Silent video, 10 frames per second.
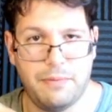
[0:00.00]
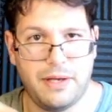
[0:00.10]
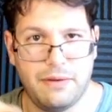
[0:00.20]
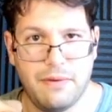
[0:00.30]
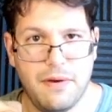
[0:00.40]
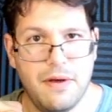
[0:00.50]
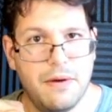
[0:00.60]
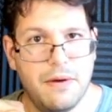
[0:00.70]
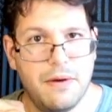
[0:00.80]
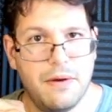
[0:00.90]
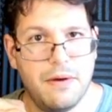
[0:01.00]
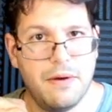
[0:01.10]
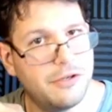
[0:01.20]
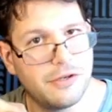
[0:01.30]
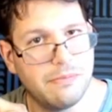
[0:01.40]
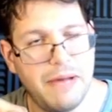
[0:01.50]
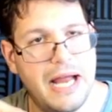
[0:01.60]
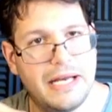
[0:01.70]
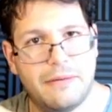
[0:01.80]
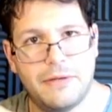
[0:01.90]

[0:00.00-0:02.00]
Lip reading: We can do digital painting.